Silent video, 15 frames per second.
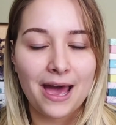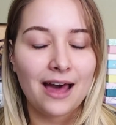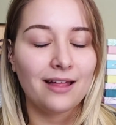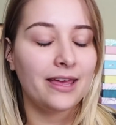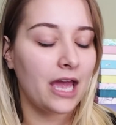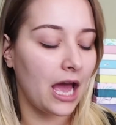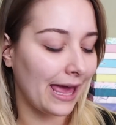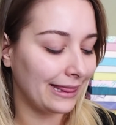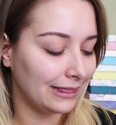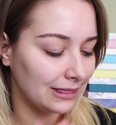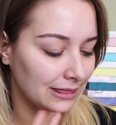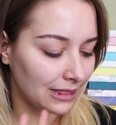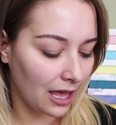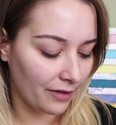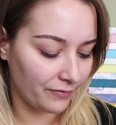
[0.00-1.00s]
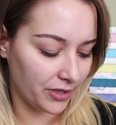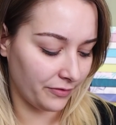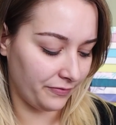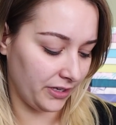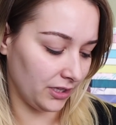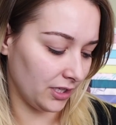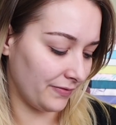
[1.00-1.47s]
palette. I love the
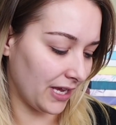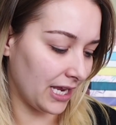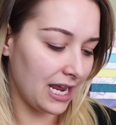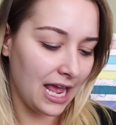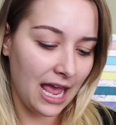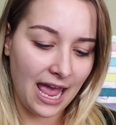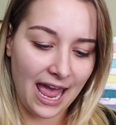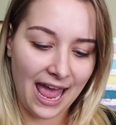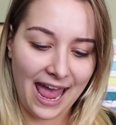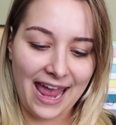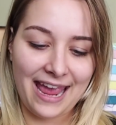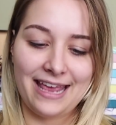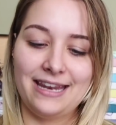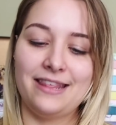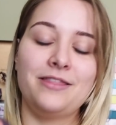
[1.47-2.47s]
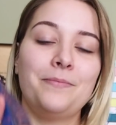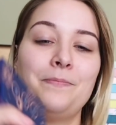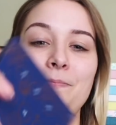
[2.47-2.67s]
feel of it. And the